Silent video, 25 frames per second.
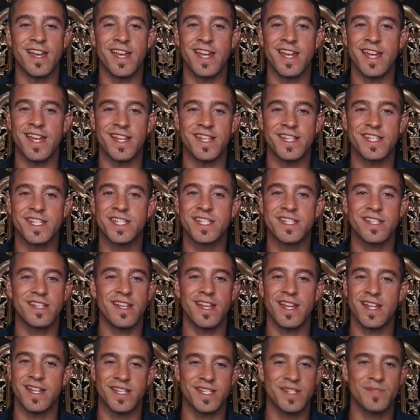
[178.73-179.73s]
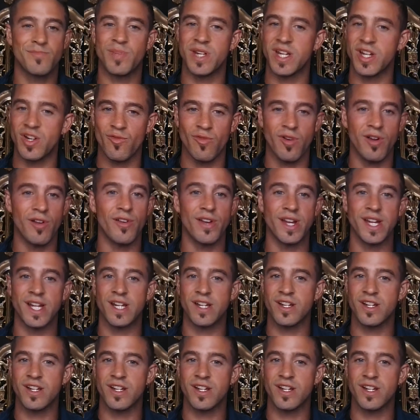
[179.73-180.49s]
it's been growing